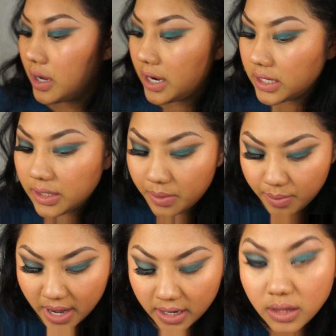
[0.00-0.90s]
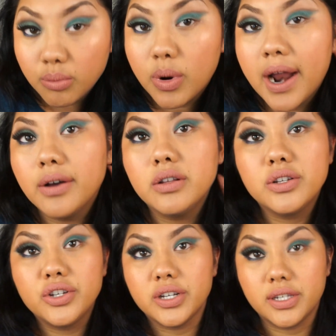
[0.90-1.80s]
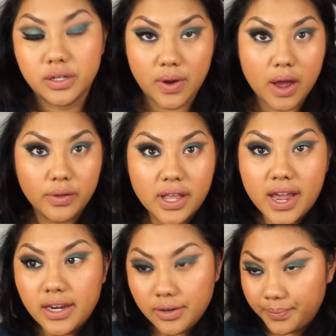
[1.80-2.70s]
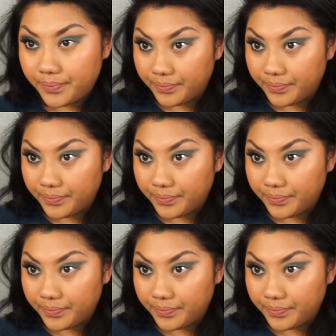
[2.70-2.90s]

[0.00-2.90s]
I dip it back in the brown just to outline